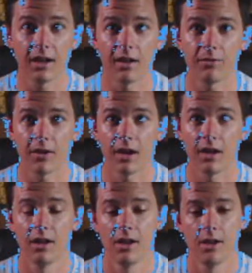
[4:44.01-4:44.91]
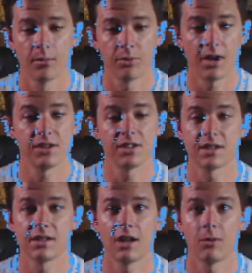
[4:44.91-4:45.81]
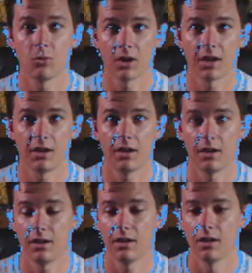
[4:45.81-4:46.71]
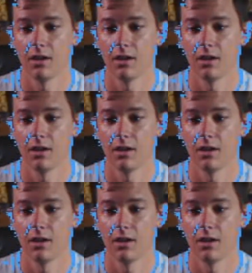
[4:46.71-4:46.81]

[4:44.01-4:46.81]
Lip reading: I've got projects that I'm working on